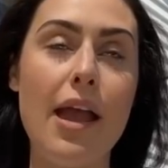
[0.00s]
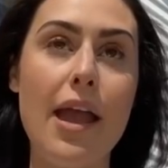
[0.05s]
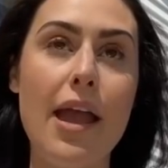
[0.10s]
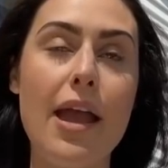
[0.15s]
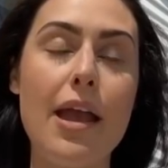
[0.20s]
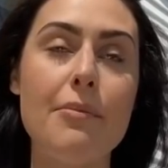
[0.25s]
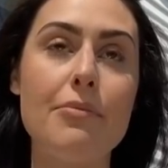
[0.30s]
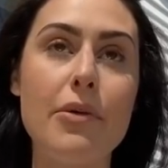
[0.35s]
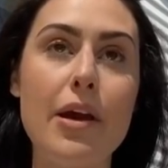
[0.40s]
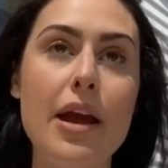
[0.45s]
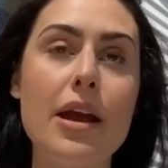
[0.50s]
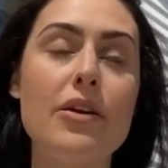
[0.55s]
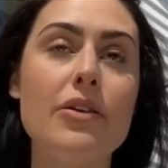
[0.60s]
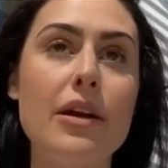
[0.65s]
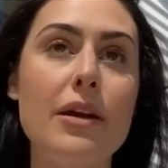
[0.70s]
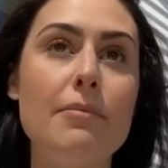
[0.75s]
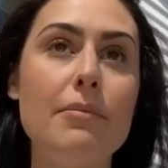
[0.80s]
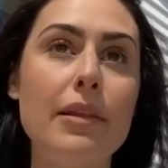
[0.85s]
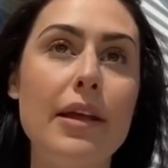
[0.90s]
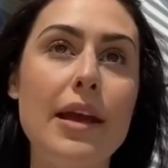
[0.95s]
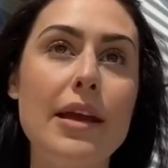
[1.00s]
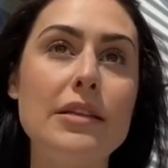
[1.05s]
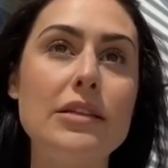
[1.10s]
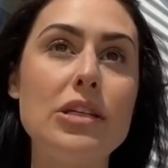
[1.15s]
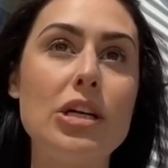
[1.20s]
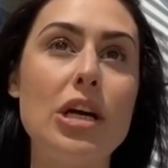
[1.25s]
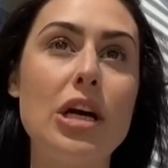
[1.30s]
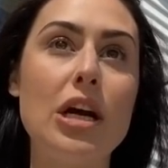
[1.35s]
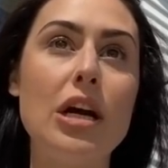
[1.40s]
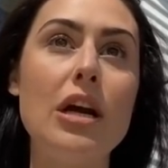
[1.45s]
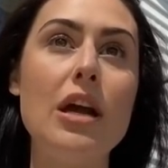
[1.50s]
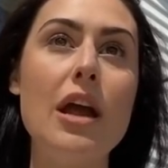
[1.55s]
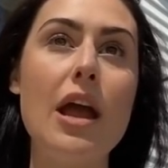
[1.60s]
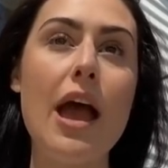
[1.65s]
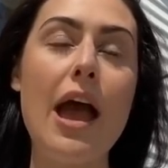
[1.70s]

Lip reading: a bright green blazer.